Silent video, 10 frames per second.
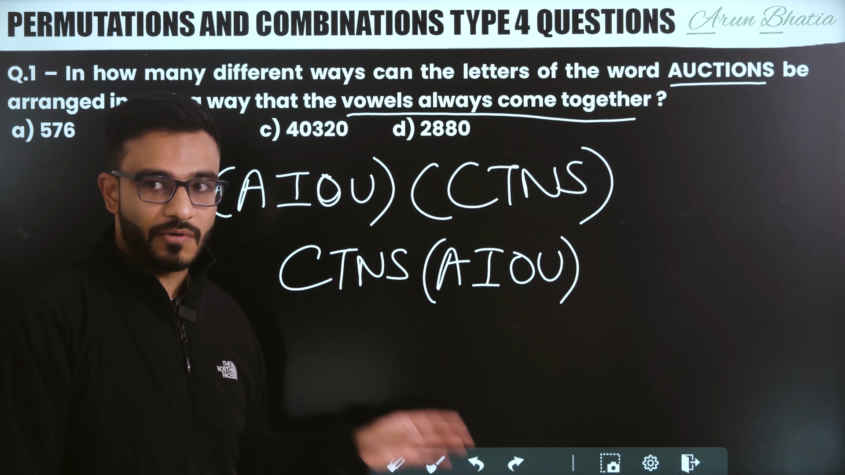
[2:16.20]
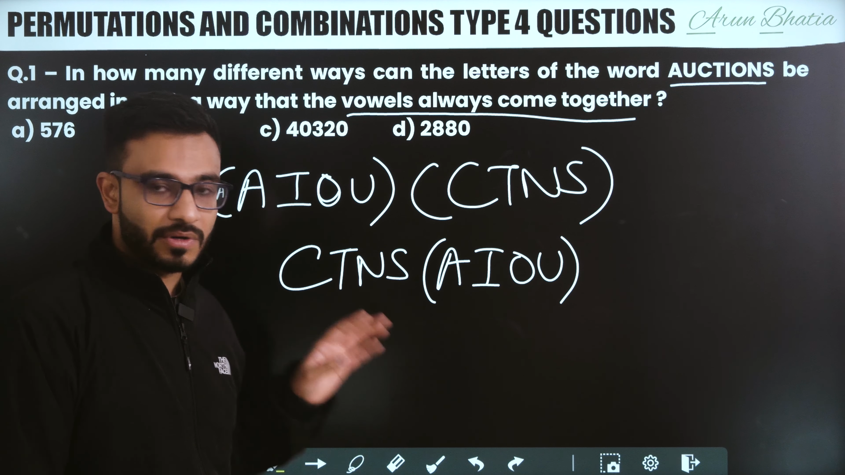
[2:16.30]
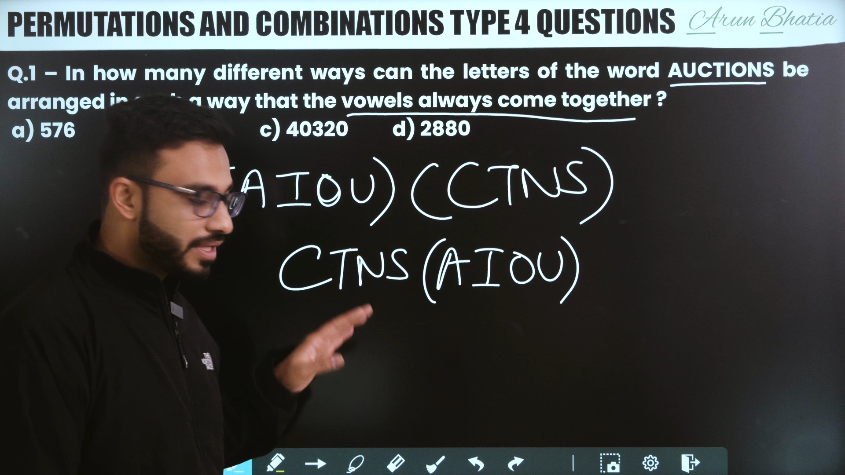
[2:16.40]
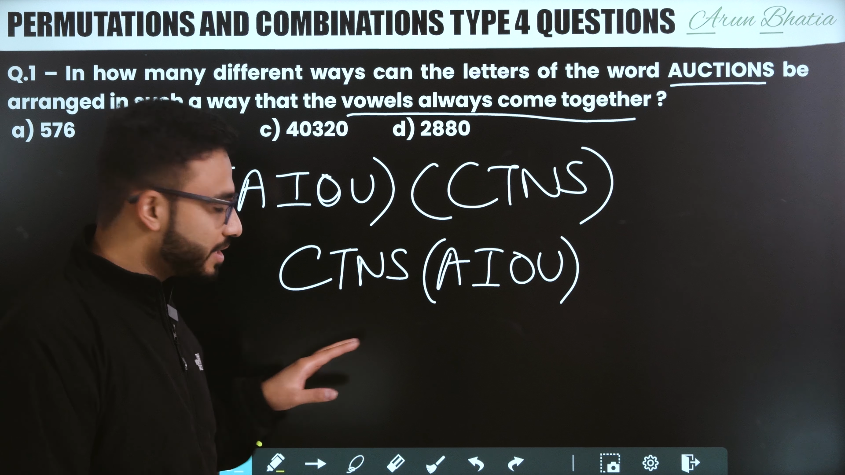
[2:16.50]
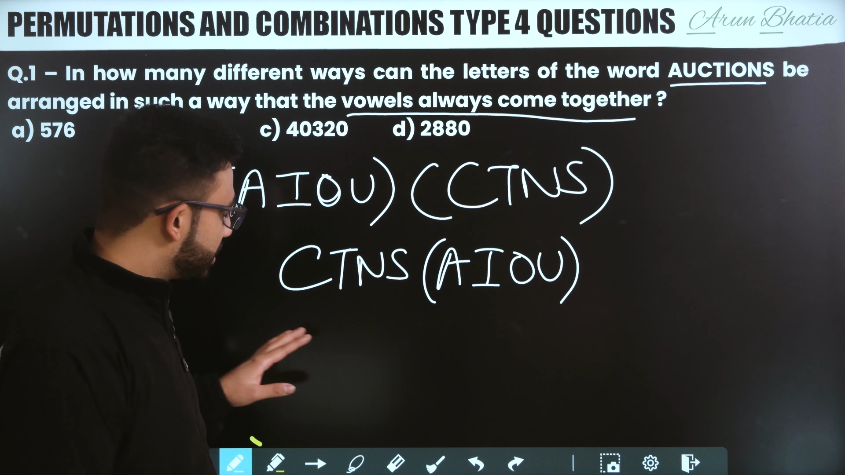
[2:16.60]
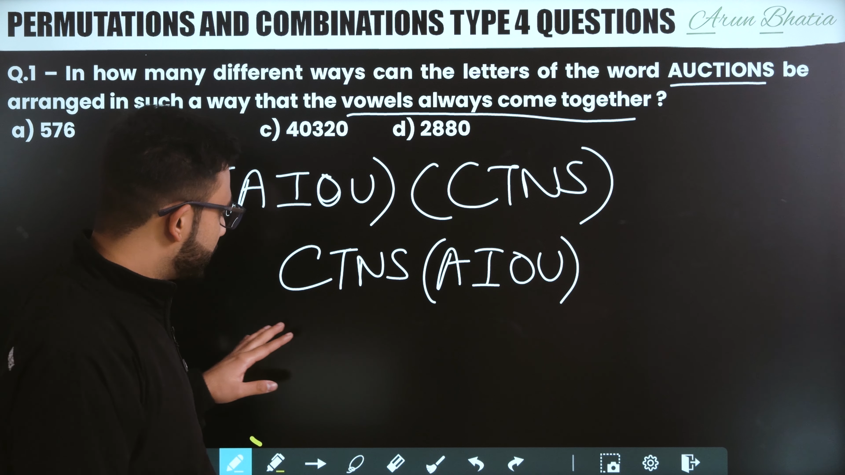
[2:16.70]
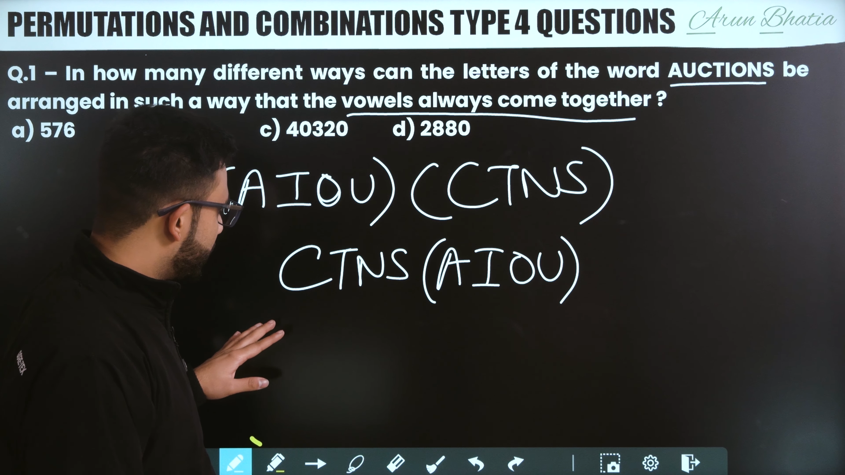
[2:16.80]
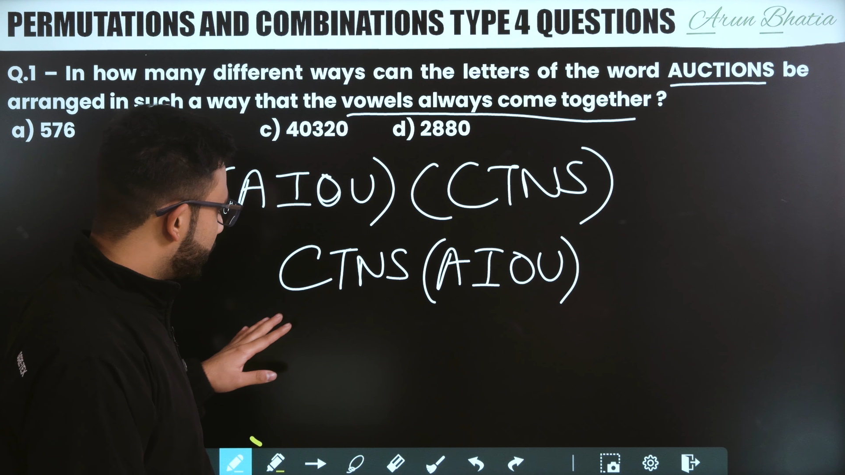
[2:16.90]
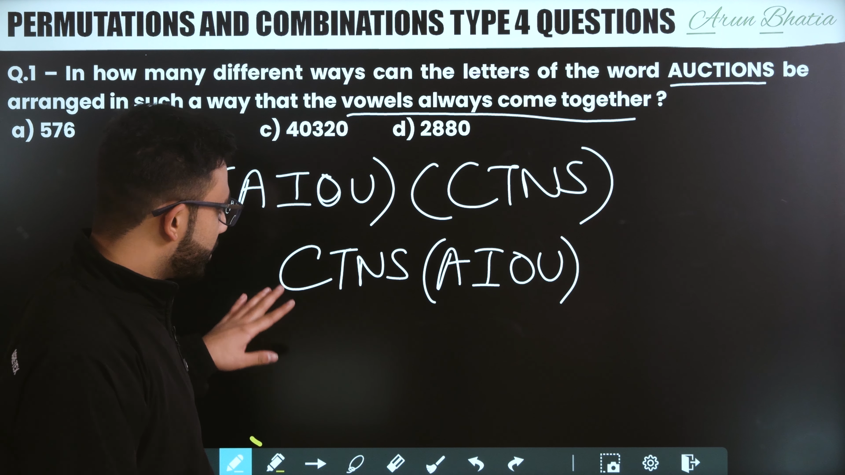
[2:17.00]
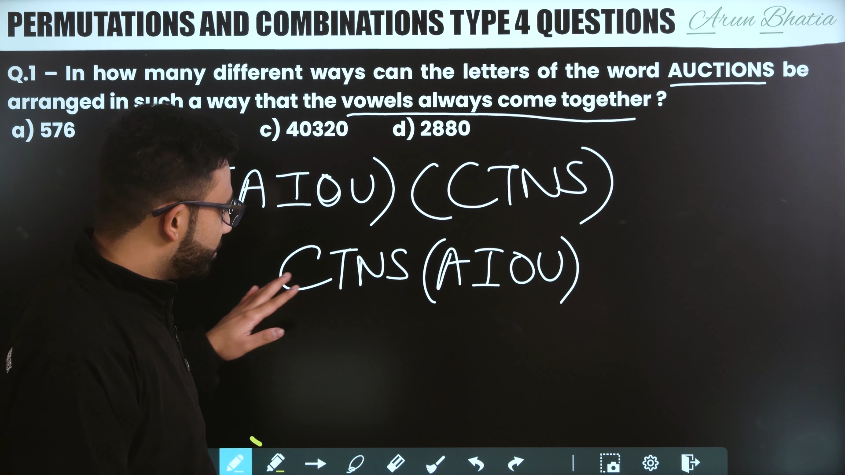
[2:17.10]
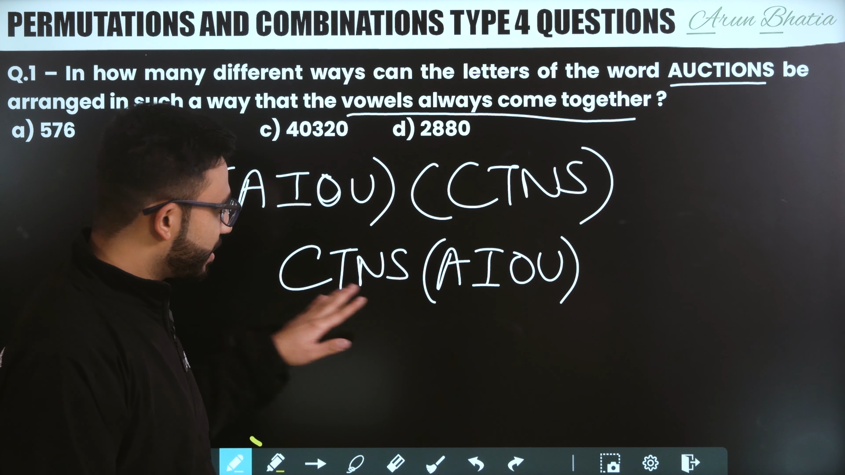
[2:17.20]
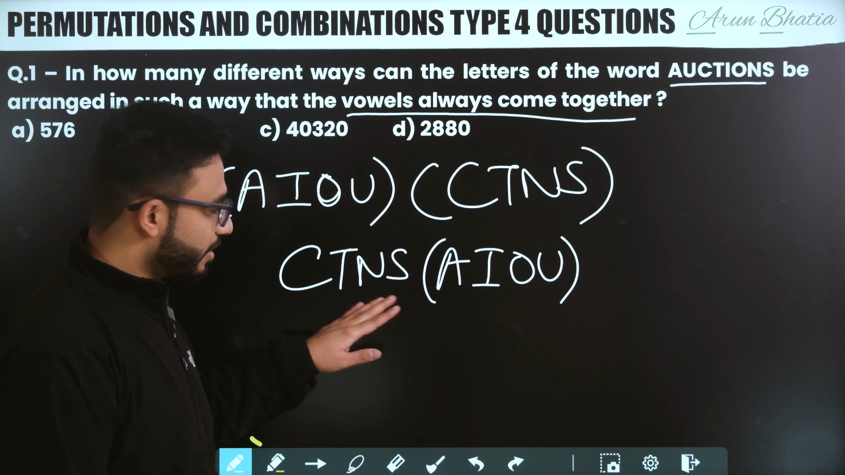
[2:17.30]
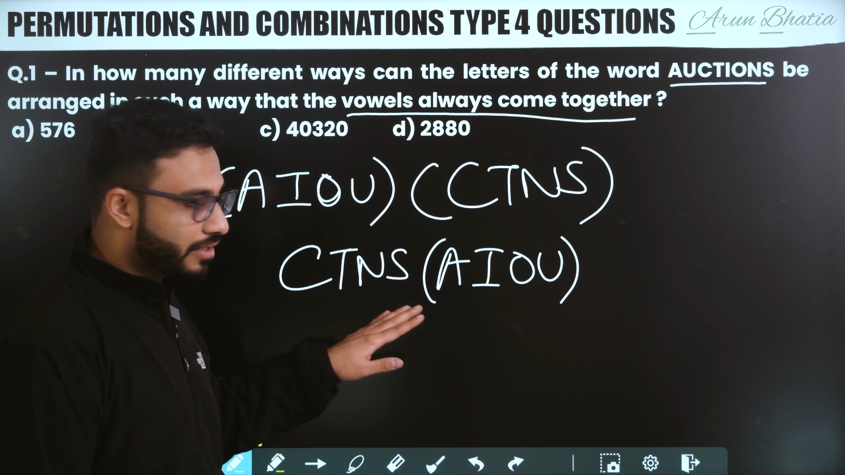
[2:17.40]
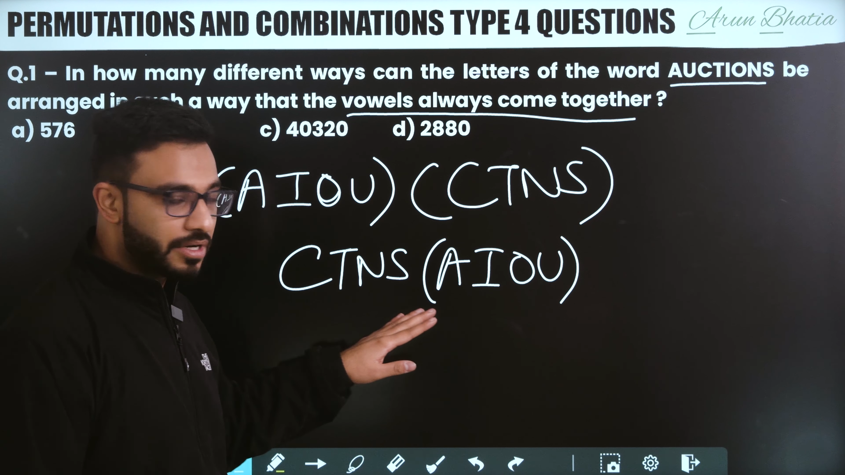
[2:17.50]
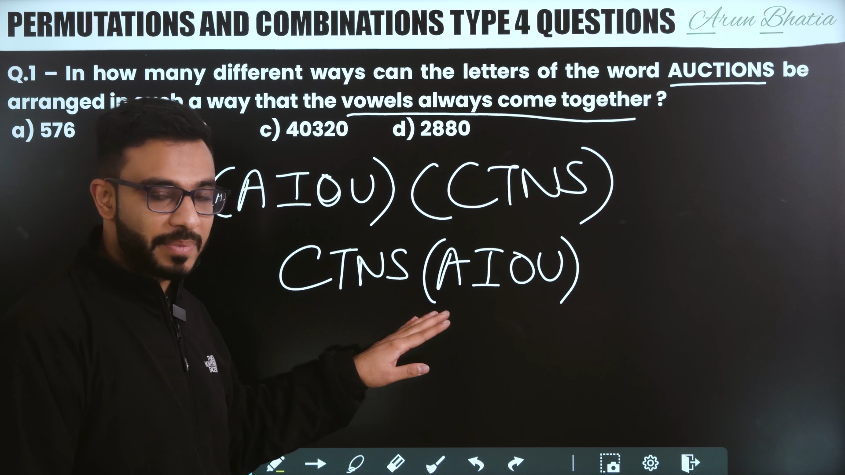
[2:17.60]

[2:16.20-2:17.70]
for this particular